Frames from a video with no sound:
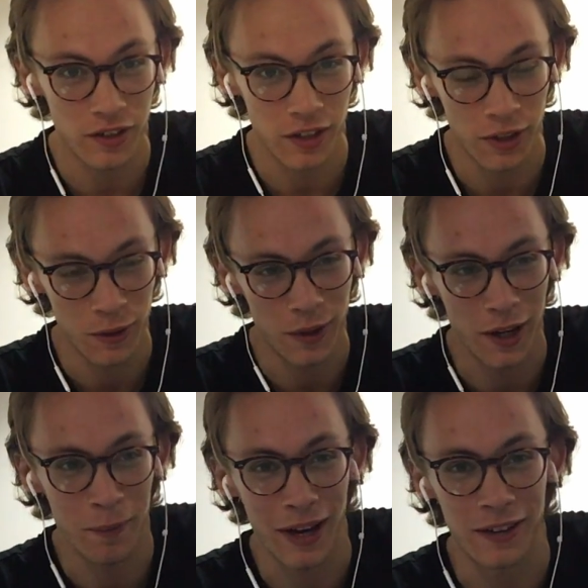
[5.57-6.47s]
to you
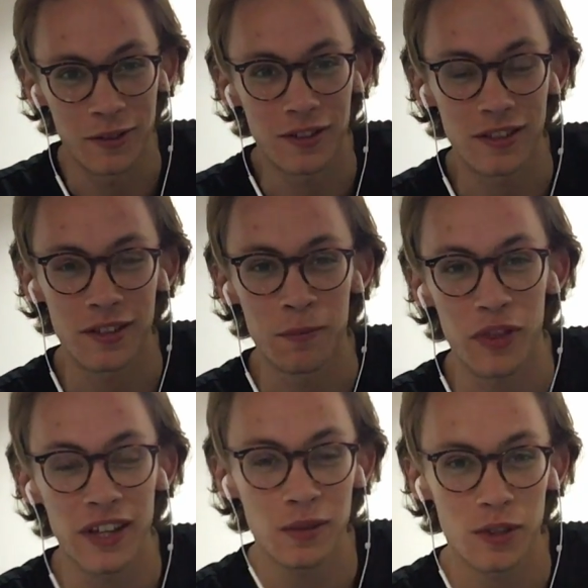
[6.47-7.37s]
about some
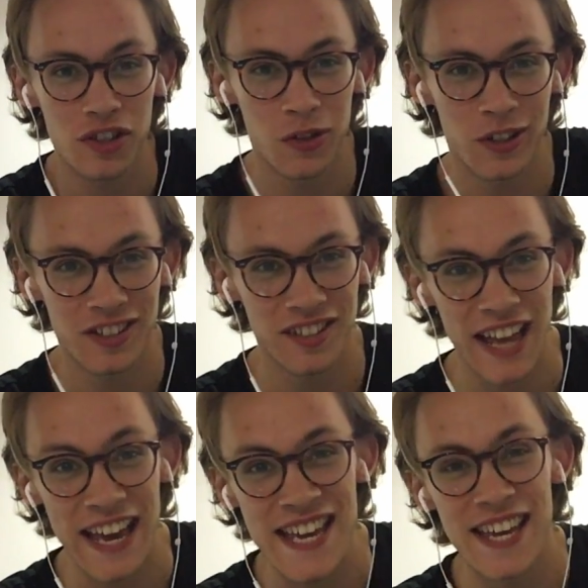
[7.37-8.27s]
things which you can
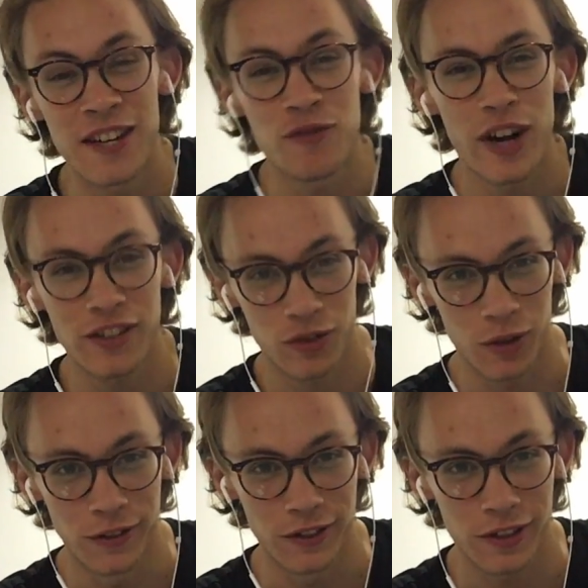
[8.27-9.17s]
say in a
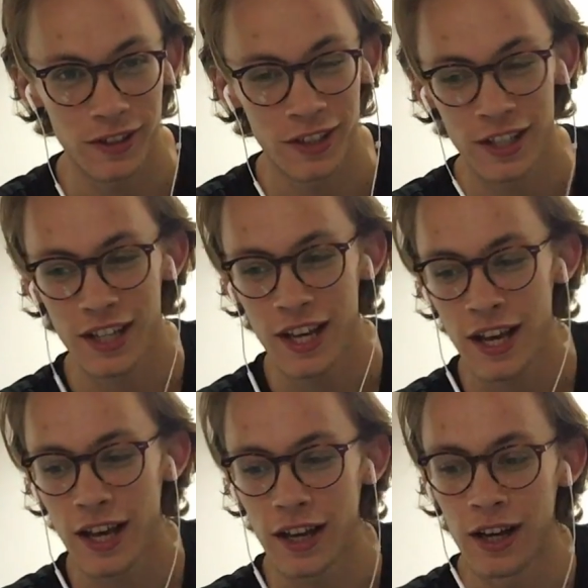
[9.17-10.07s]
restaurant.
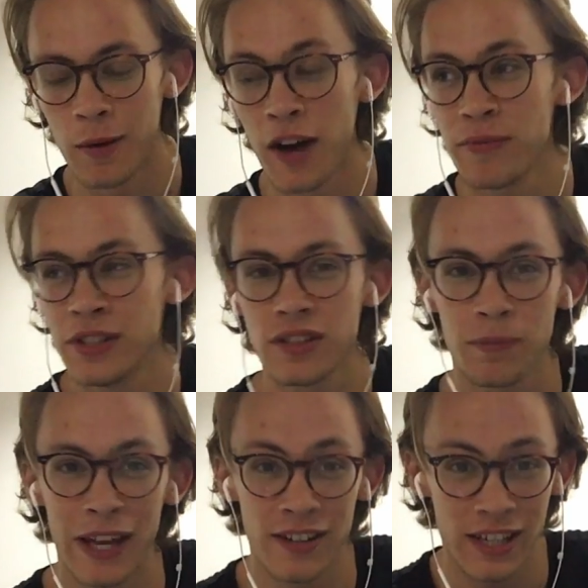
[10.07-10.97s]
I've been
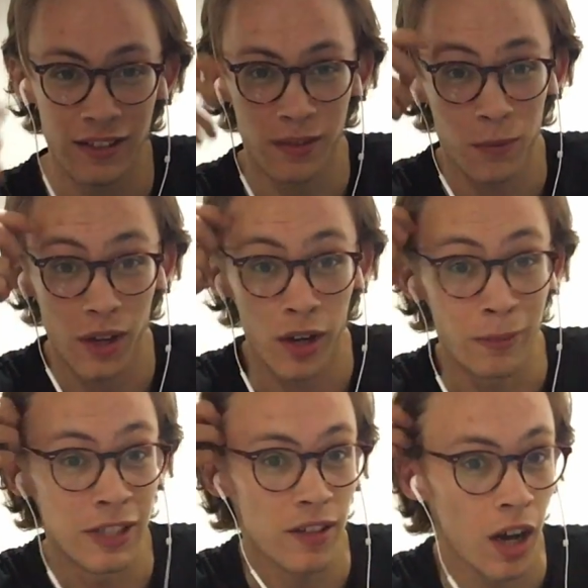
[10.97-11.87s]
spending some time
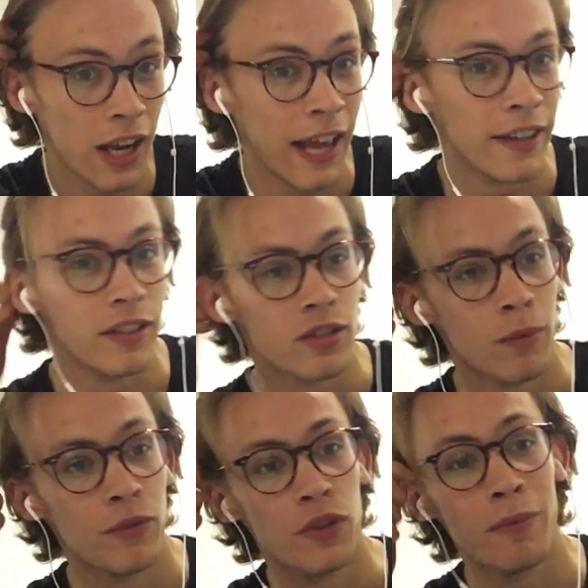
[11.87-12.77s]
in Thailand, as
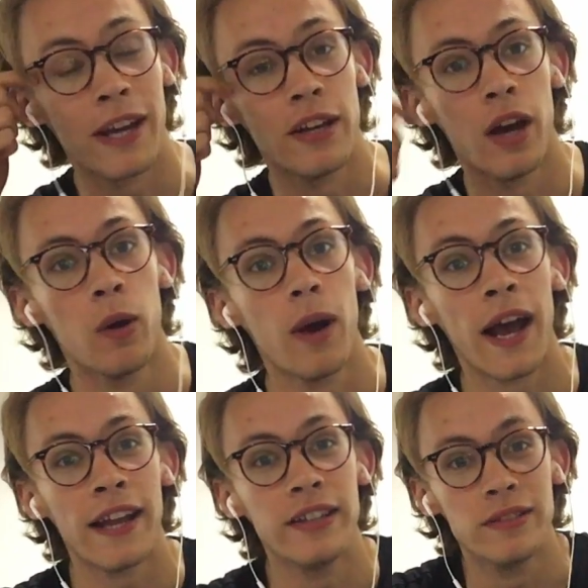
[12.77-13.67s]
some of you may know,
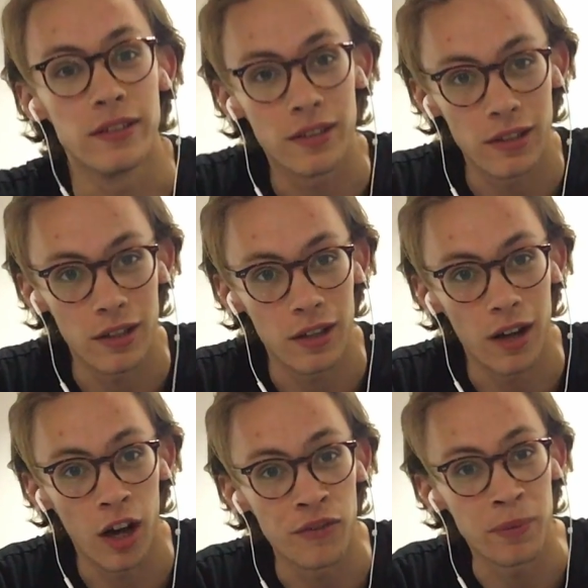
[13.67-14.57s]
and
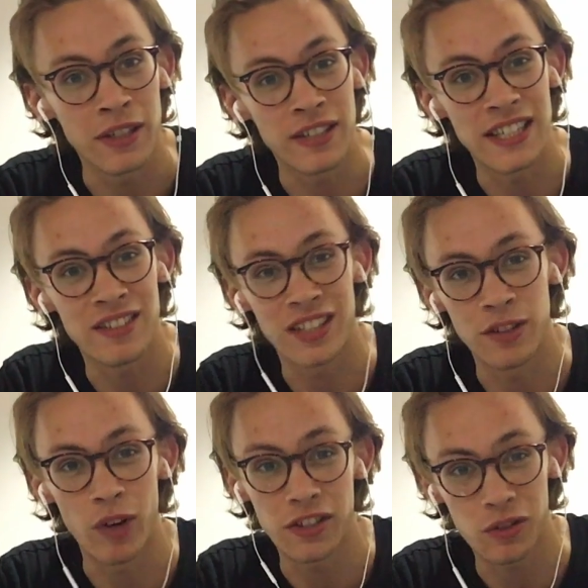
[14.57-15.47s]
I've been eating in
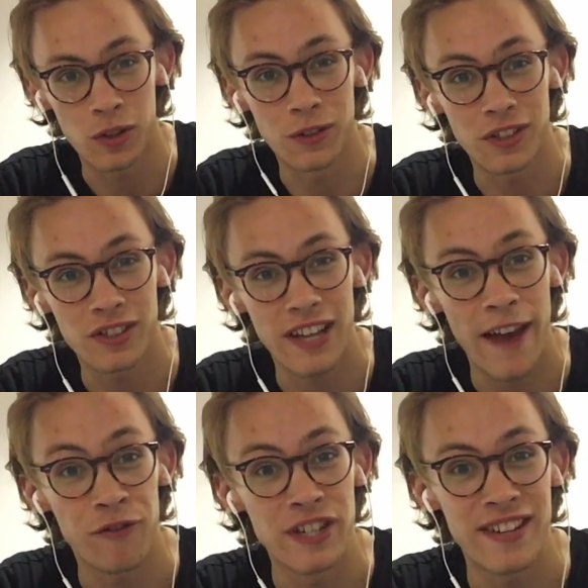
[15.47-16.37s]
restaurants
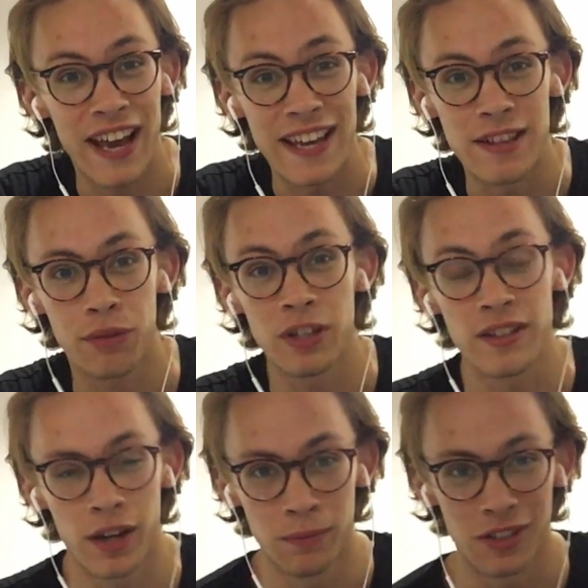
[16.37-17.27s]
every day, 3
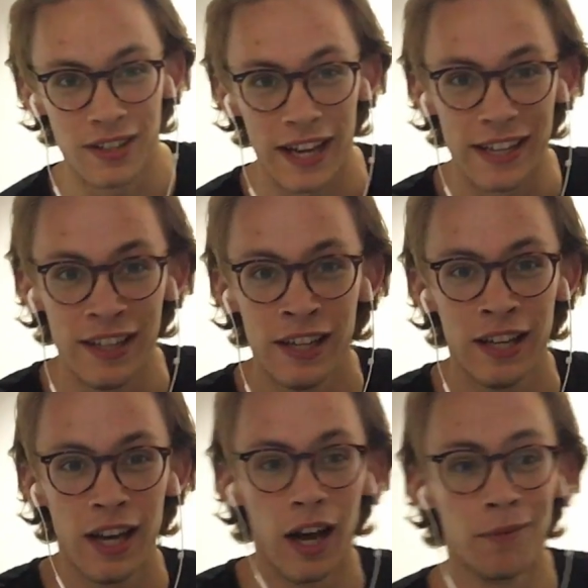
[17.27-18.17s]
times a day,
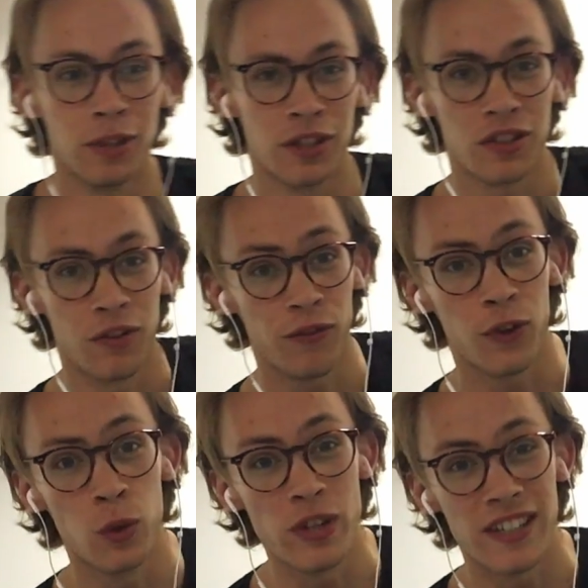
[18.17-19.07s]
because the
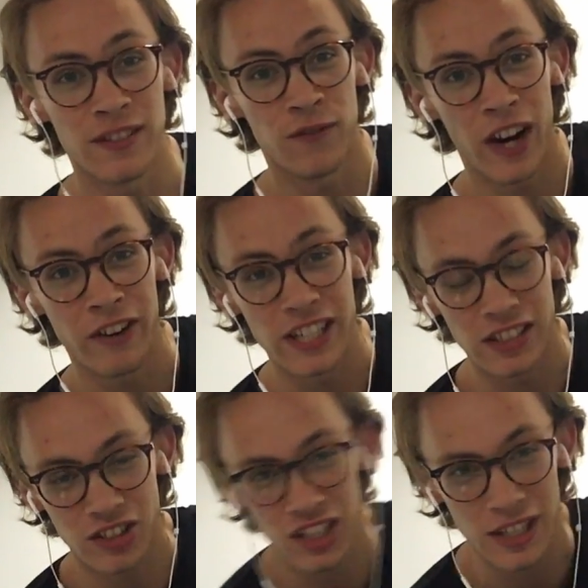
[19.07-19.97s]
food is very
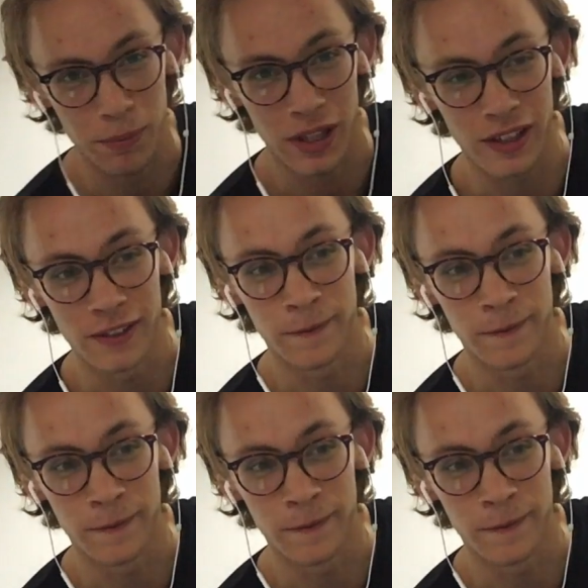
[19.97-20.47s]
cheap here.